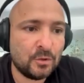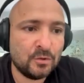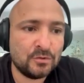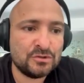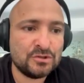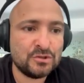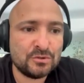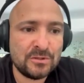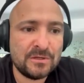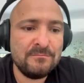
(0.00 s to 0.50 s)
go
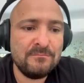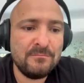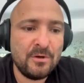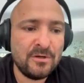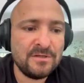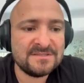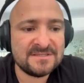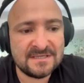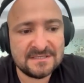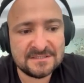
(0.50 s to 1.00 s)
to your
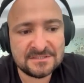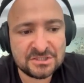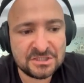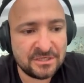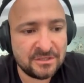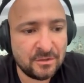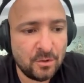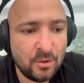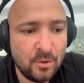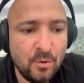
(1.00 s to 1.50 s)
inbox and
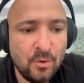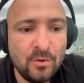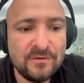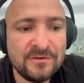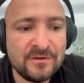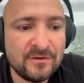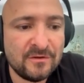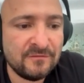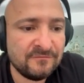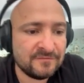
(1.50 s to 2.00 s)
check all
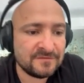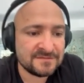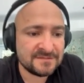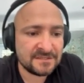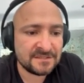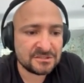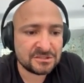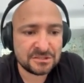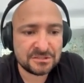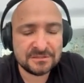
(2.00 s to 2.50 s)
the
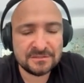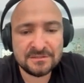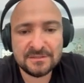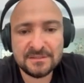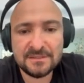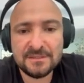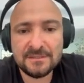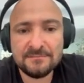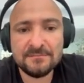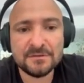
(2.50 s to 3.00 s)
conversation
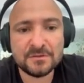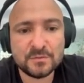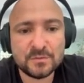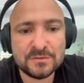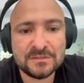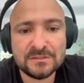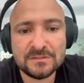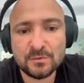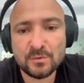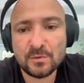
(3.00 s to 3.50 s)

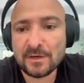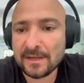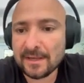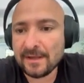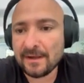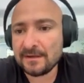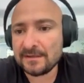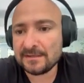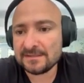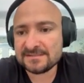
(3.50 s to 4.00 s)
between your
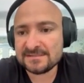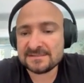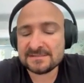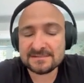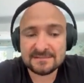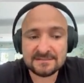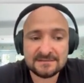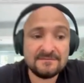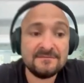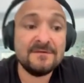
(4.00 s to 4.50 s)
AI
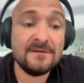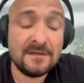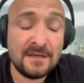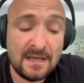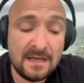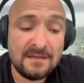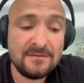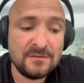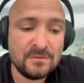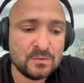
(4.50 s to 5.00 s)
assistant
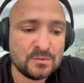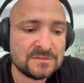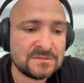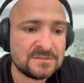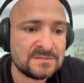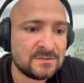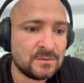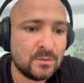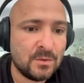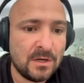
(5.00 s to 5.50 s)
and the
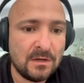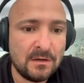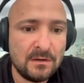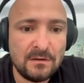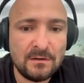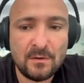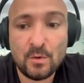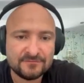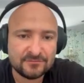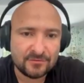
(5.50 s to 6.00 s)
users who
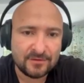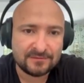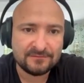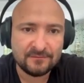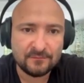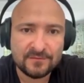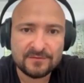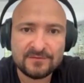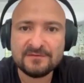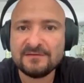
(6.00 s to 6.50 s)
are
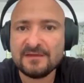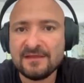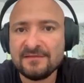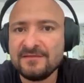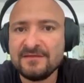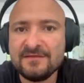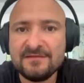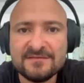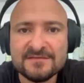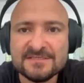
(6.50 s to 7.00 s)
interacted with it. I
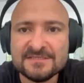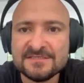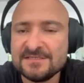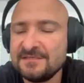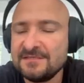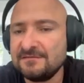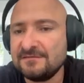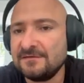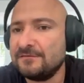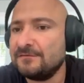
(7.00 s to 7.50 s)
think this is
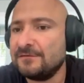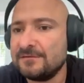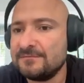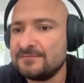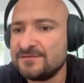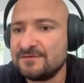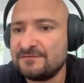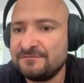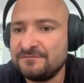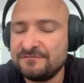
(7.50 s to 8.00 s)
it in
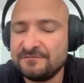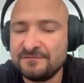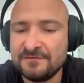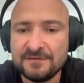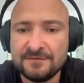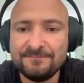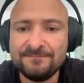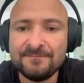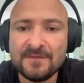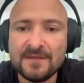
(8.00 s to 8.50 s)
terms of
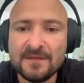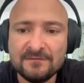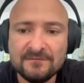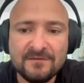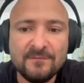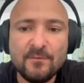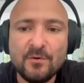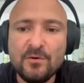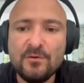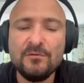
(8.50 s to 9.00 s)

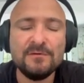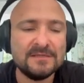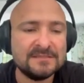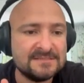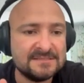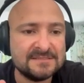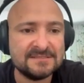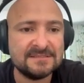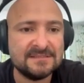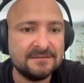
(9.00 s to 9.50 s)
demo.
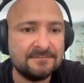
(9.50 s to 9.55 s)
Let's